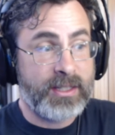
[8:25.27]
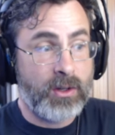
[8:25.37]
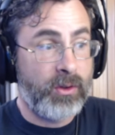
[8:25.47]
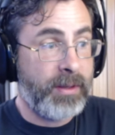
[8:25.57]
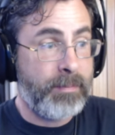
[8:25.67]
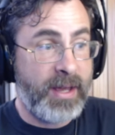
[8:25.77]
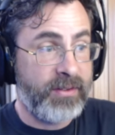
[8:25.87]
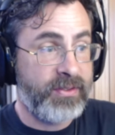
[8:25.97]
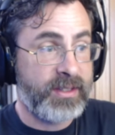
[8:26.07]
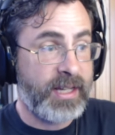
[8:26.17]
The only
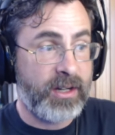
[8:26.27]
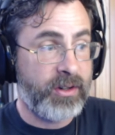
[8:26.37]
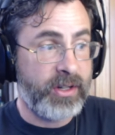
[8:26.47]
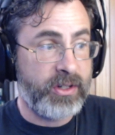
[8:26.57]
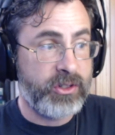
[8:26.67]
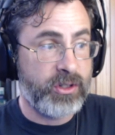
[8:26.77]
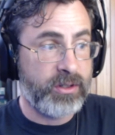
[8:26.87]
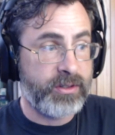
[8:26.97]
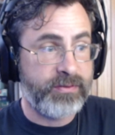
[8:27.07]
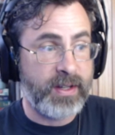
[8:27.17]
benefit there is your
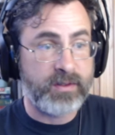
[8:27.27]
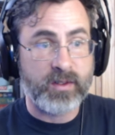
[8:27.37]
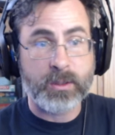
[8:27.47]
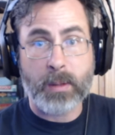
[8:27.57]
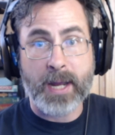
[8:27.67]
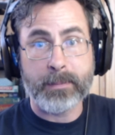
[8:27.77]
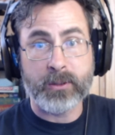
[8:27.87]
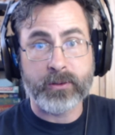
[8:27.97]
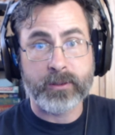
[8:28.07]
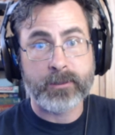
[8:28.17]
defensive spy
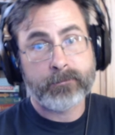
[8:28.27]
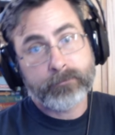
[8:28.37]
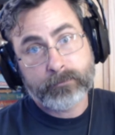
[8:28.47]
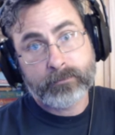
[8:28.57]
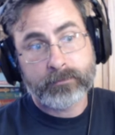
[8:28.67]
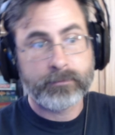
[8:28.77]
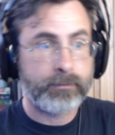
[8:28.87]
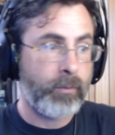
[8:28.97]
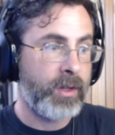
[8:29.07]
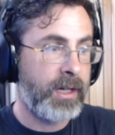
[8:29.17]
bonus.
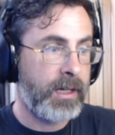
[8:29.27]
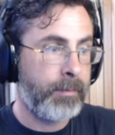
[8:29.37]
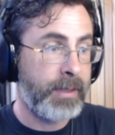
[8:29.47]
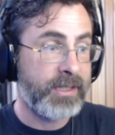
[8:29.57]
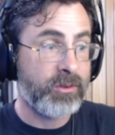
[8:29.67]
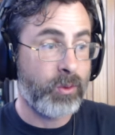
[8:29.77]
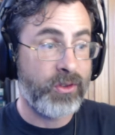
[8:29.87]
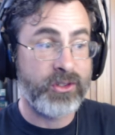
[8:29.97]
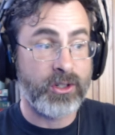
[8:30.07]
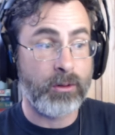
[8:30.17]
But it's
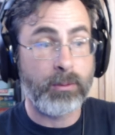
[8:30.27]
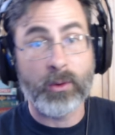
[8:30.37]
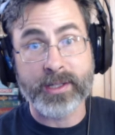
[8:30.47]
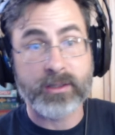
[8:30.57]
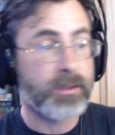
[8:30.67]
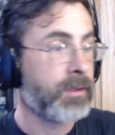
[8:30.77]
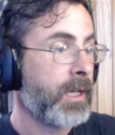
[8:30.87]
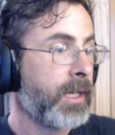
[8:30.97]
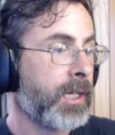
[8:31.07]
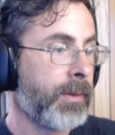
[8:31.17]
worth 0 points.
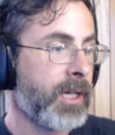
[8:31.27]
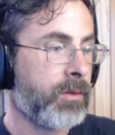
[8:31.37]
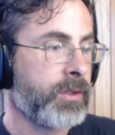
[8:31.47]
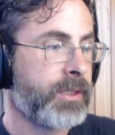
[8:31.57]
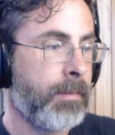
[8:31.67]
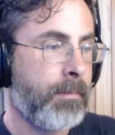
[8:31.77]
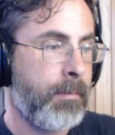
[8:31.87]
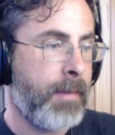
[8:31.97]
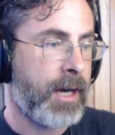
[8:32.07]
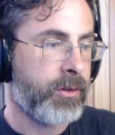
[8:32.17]
Here we go.
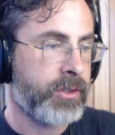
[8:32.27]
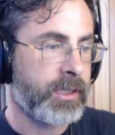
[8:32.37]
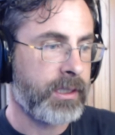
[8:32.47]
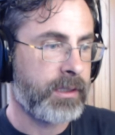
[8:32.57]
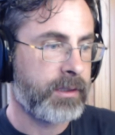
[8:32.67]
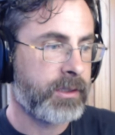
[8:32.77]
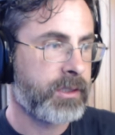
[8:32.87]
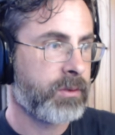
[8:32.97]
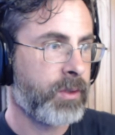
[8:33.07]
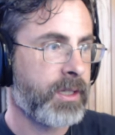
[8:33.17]
Democracy. This
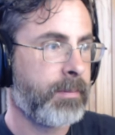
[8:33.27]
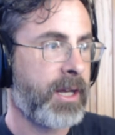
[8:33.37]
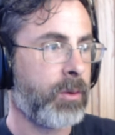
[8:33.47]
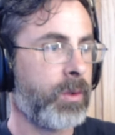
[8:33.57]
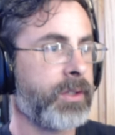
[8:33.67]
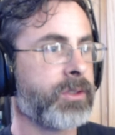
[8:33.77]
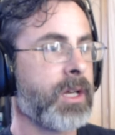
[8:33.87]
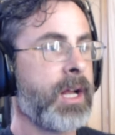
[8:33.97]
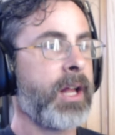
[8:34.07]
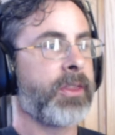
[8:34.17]
is one of the better ones.
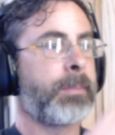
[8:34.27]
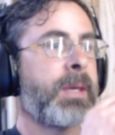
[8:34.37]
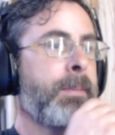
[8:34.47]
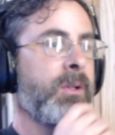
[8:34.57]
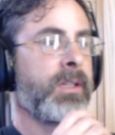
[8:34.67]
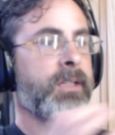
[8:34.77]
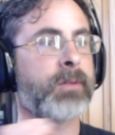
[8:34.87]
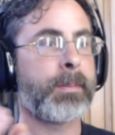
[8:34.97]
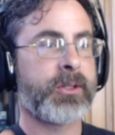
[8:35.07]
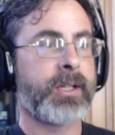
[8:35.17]
The people elect
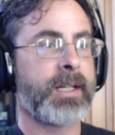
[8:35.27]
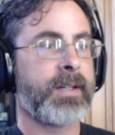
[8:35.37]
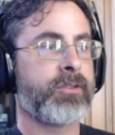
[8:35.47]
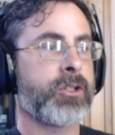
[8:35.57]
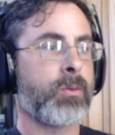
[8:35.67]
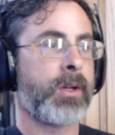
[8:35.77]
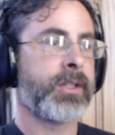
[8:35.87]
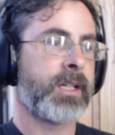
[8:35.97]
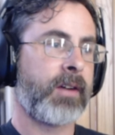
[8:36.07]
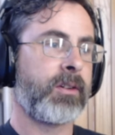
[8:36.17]
representatives to run
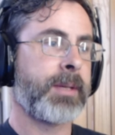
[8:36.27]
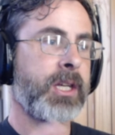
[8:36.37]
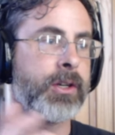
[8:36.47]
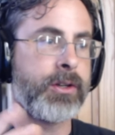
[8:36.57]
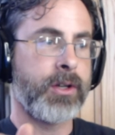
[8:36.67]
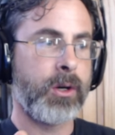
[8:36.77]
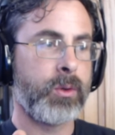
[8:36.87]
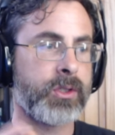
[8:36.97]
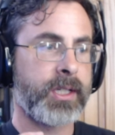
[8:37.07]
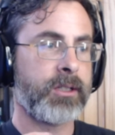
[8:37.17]
the government. No
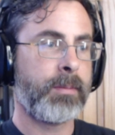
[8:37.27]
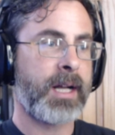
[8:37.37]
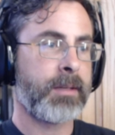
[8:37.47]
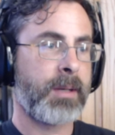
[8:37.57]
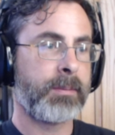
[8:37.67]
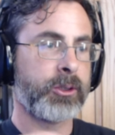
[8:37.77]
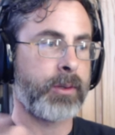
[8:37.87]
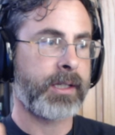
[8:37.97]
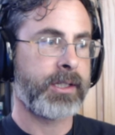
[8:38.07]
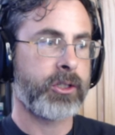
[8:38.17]
single body of people
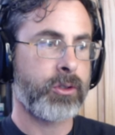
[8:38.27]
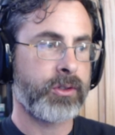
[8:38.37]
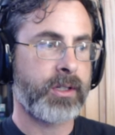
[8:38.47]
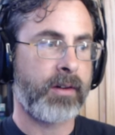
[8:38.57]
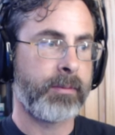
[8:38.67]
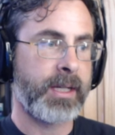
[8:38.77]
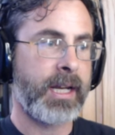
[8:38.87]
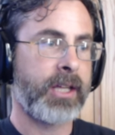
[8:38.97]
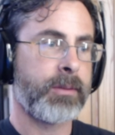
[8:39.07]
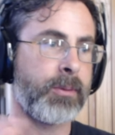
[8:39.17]
directly controls the government,
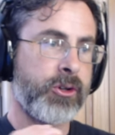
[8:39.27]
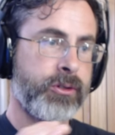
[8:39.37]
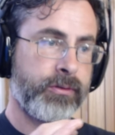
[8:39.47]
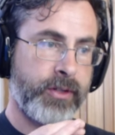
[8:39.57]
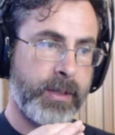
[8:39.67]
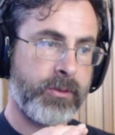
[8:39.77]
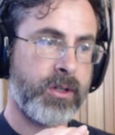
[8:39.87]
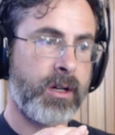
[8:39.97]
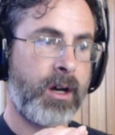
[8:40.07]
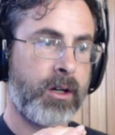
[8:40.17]
and the personal
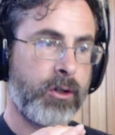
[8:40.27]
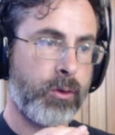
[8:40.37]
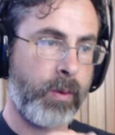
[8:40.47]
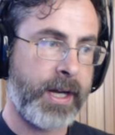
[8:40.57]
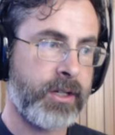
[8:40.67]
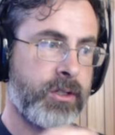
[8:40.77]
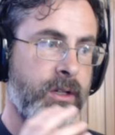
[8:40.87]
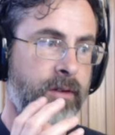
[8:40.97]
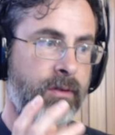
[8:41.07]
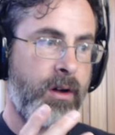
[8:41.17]
freedoms are greatest
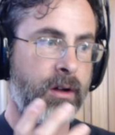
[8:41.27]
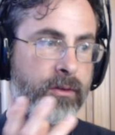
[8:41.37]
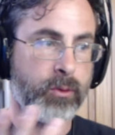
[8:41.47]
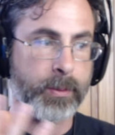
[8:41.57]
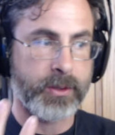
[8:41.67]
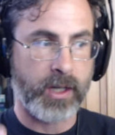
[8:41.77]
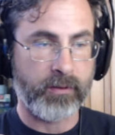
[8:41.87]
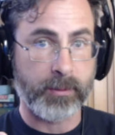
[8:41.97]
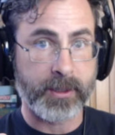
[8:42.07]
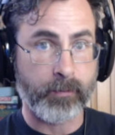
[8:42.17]
of all forms of
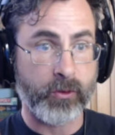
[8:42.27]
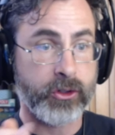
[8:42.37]
government.